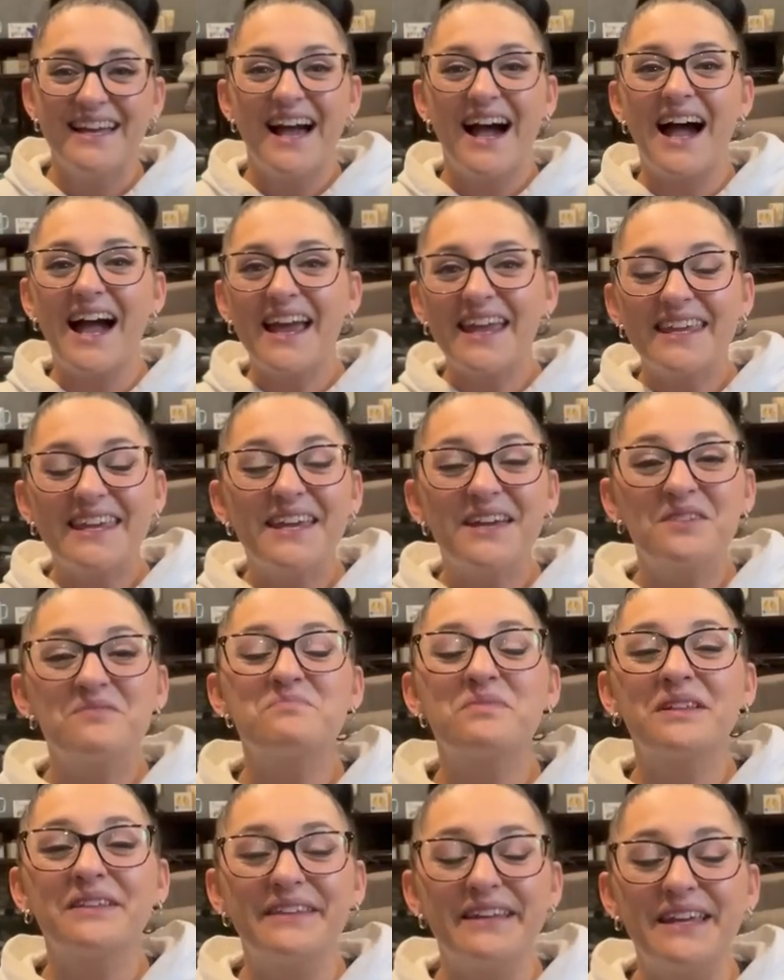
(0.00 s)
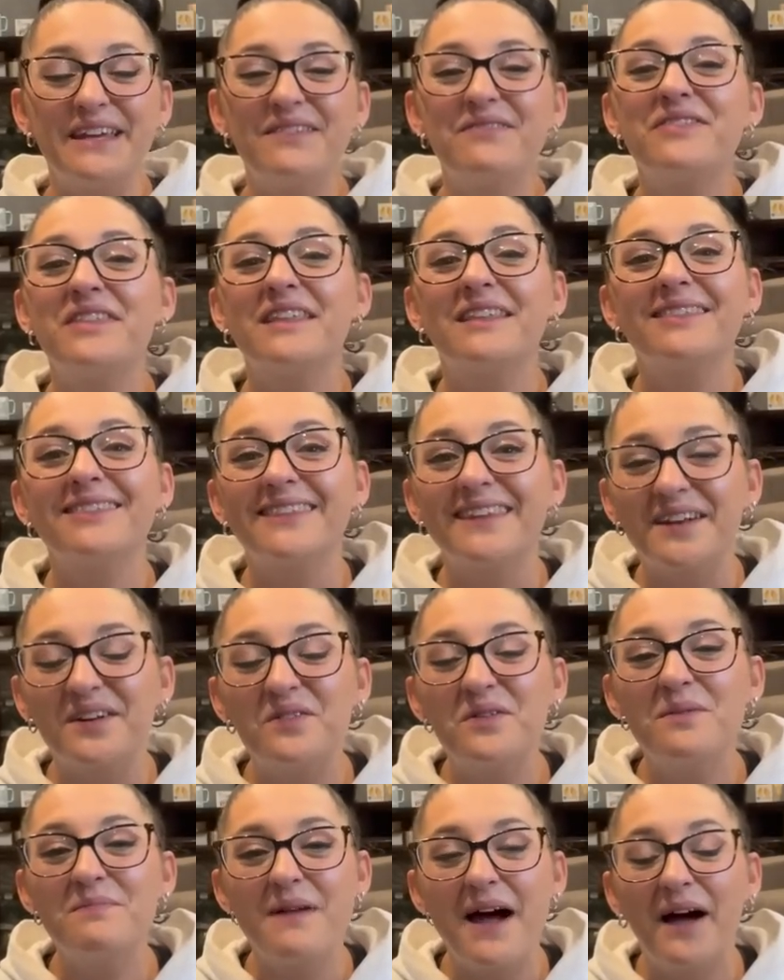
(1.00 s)
I can't believe the
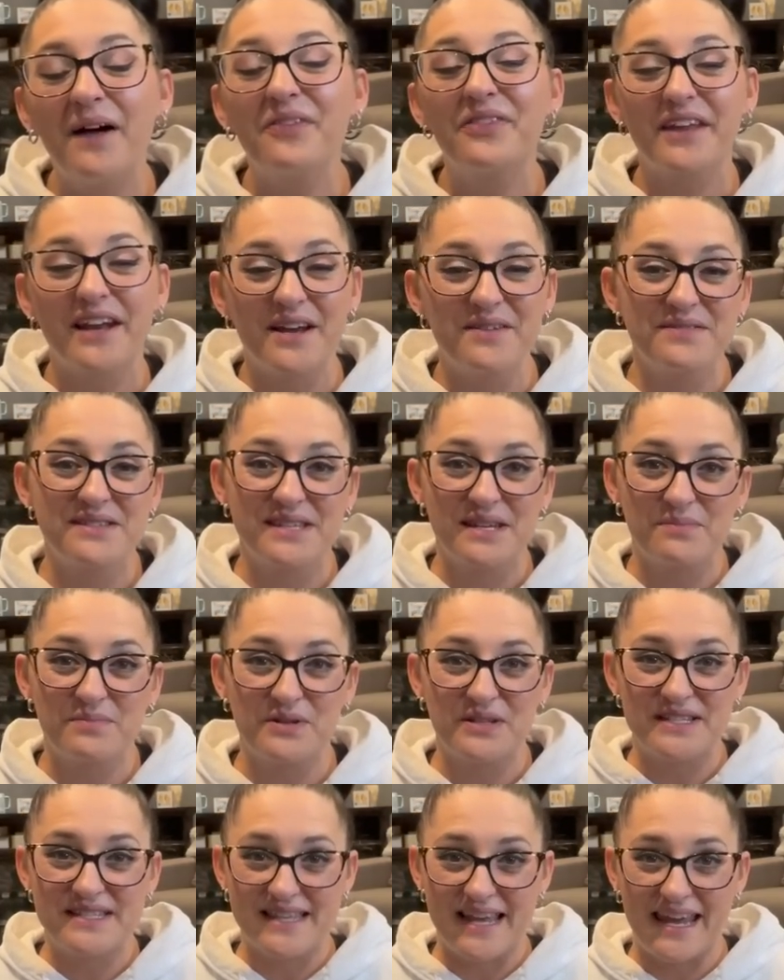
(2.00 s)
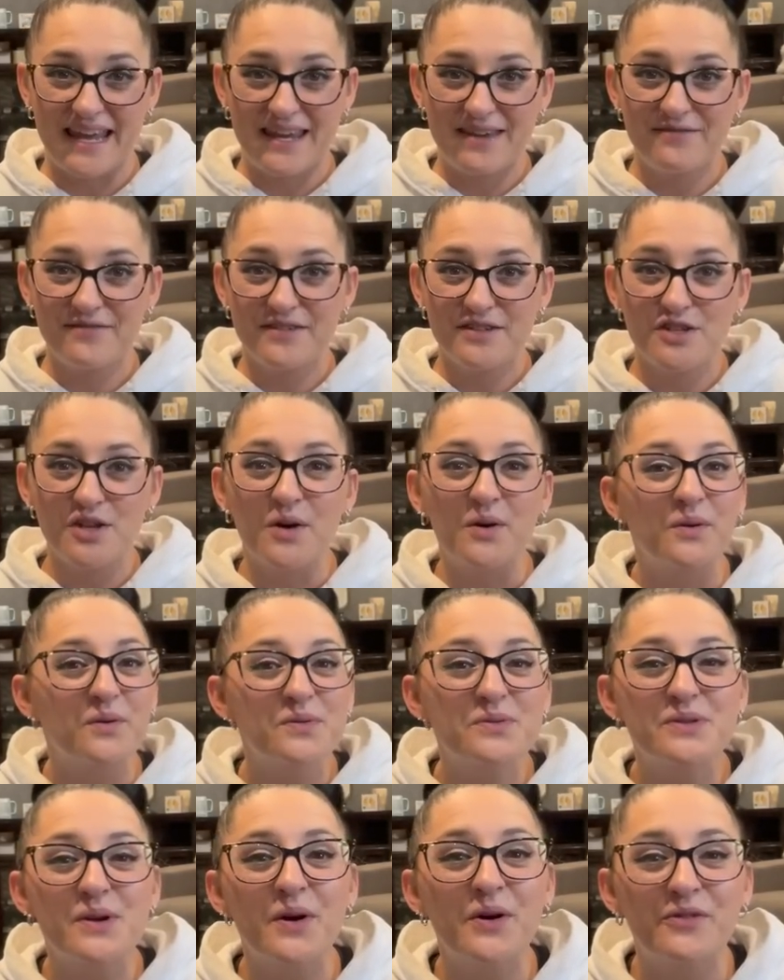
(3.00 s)
little amount that I was able to save
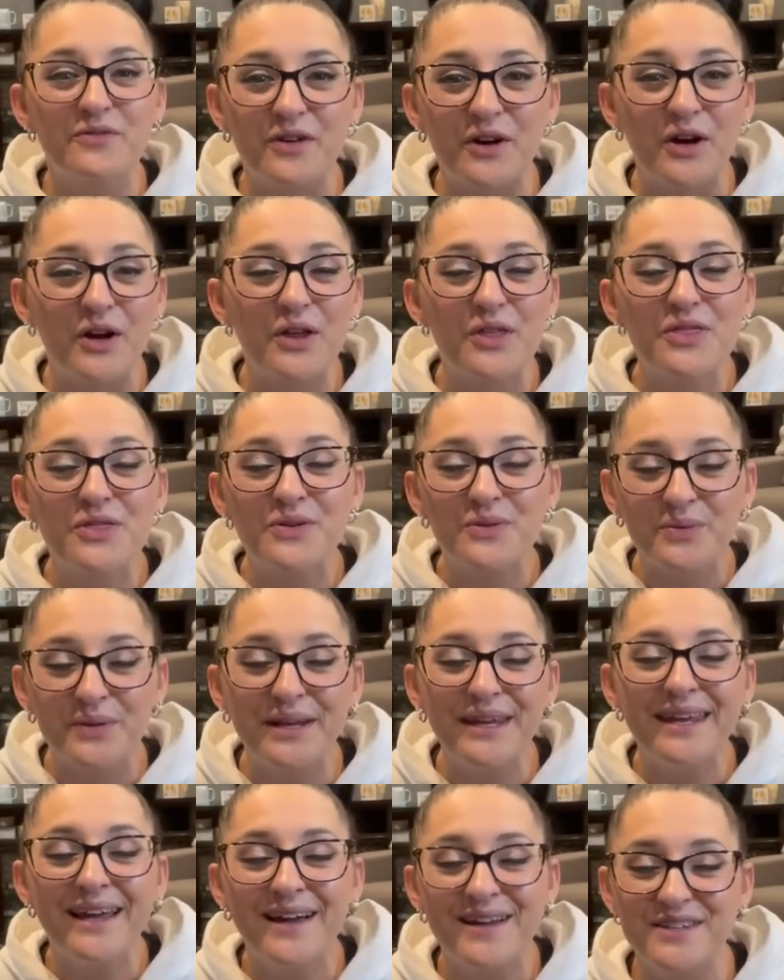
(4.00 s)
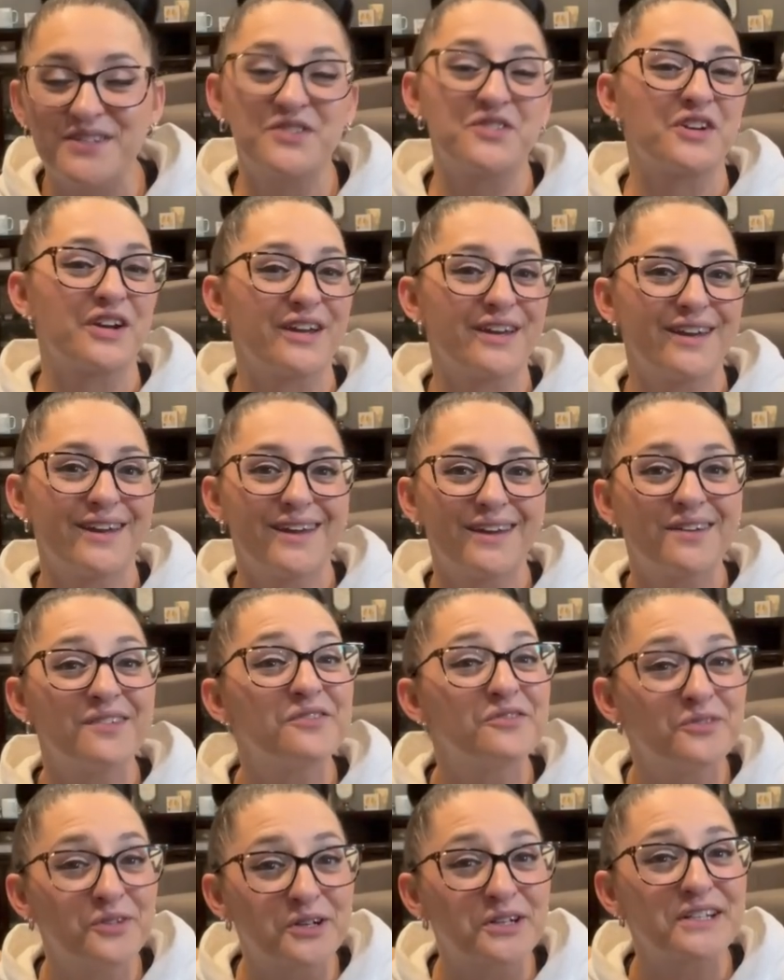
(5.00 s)
totals over three hundred
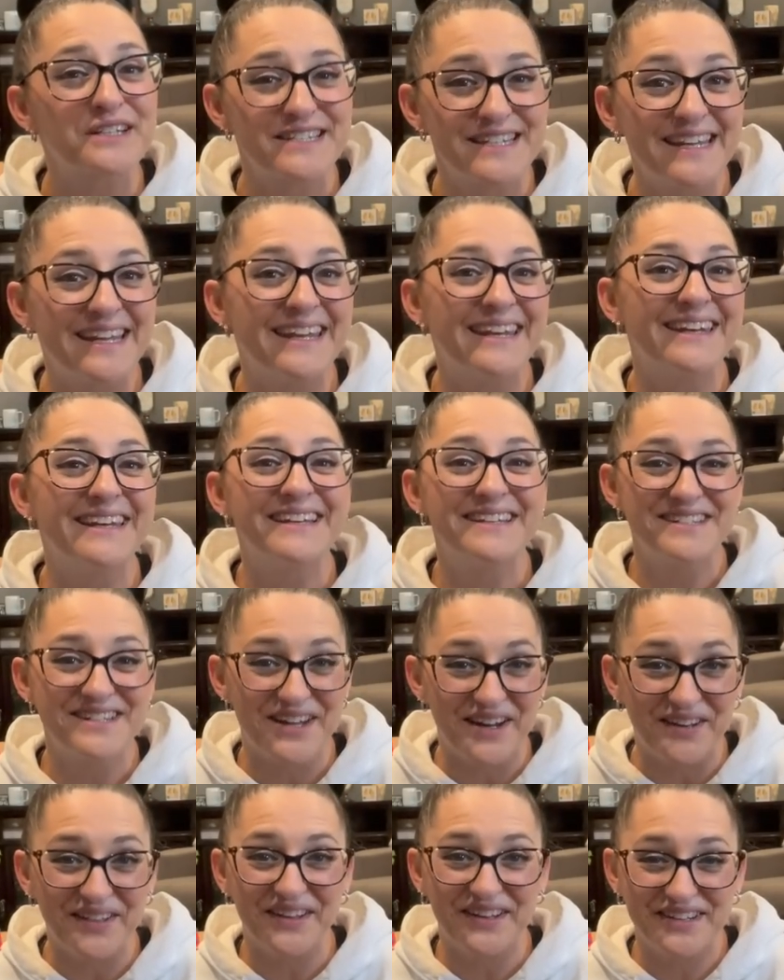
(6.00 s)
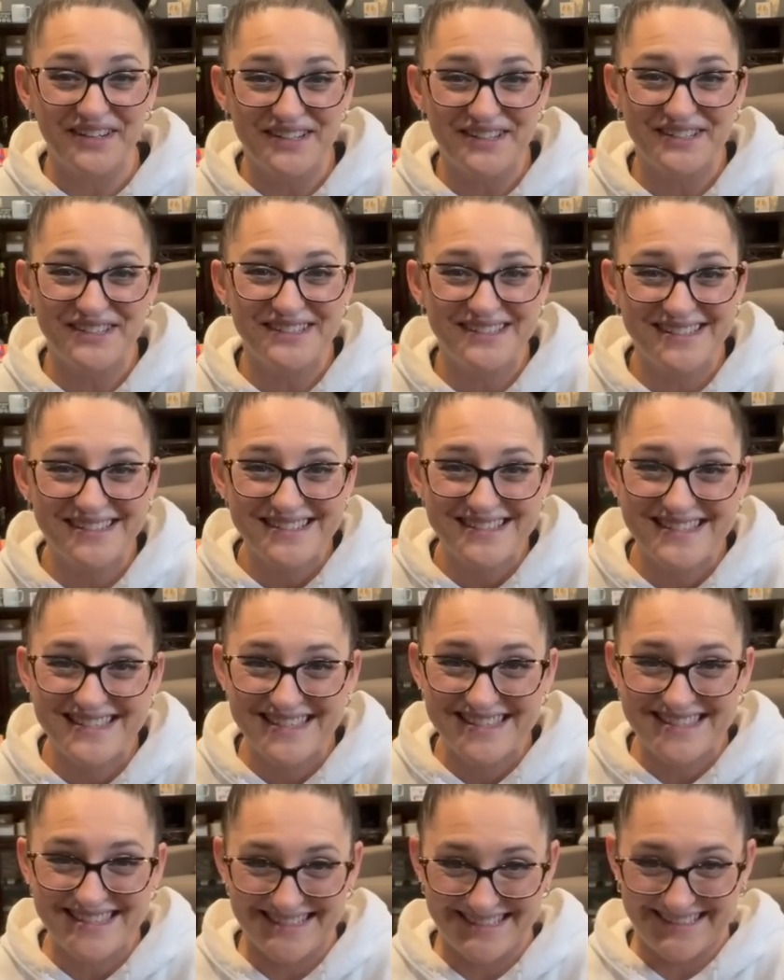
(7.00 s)
fourteen
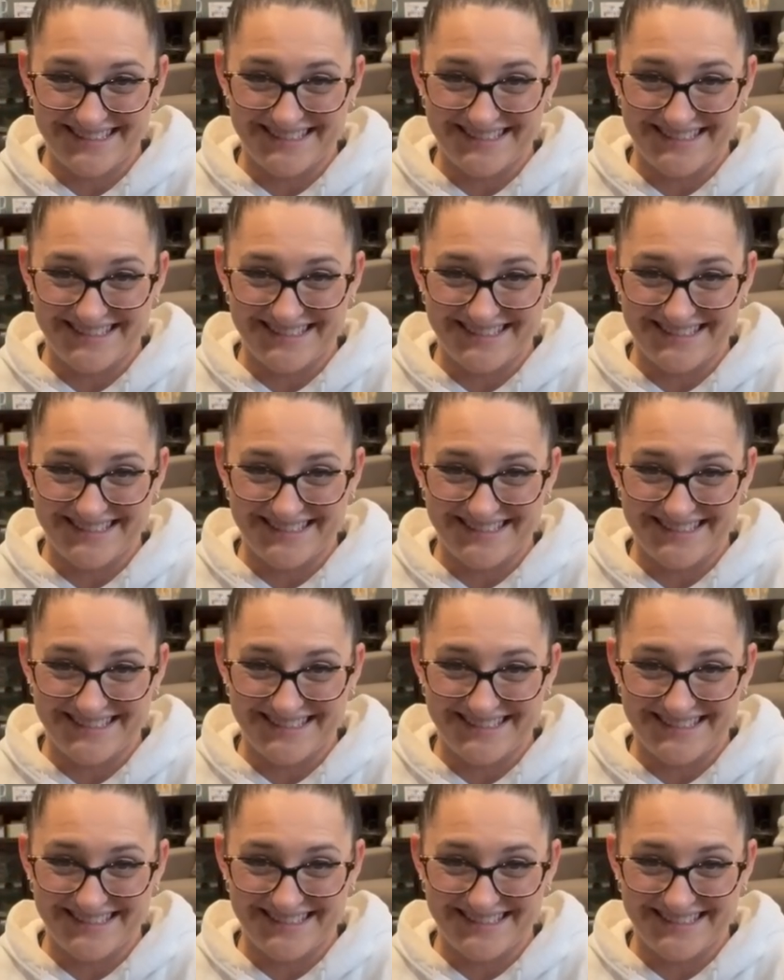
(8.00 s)
dollars.